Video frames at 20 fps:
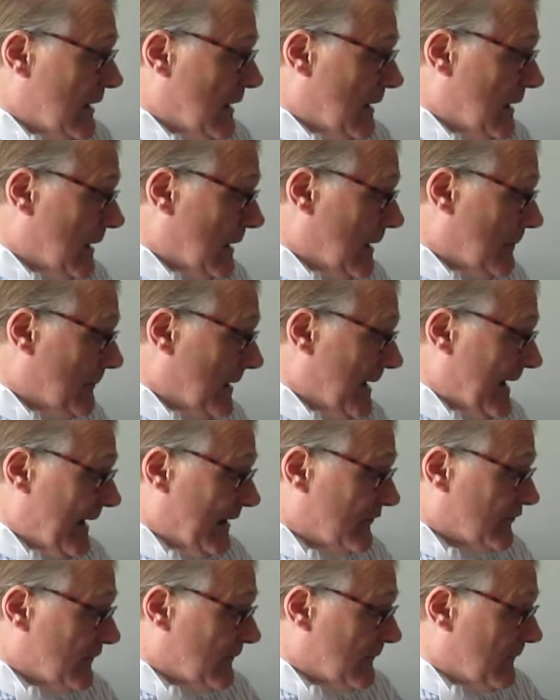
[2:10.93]

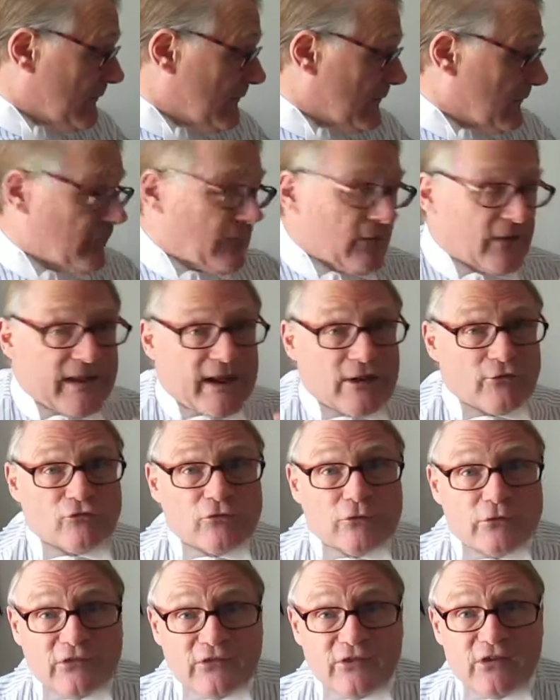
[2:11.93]
and the
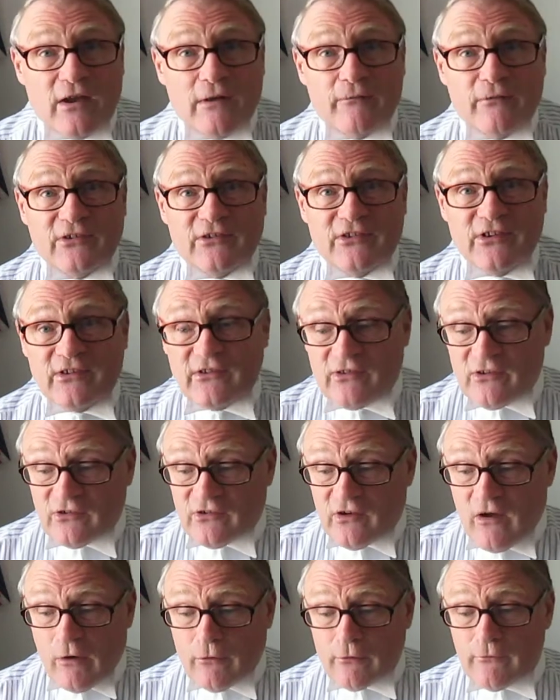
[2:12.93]
financial services
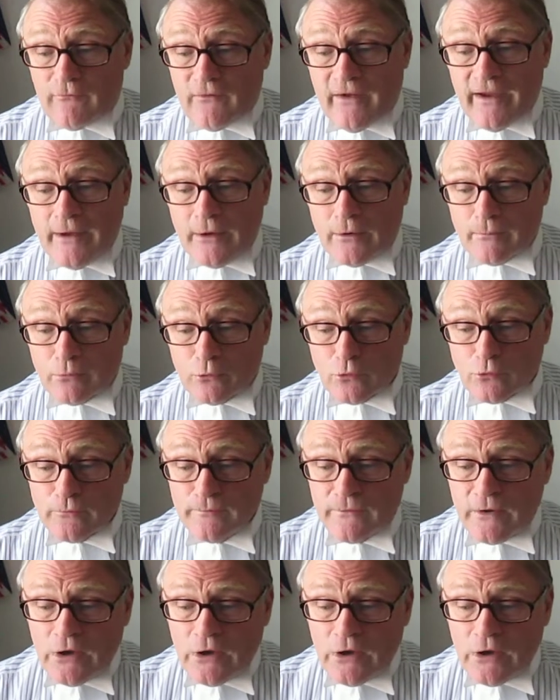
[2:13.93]
that are available.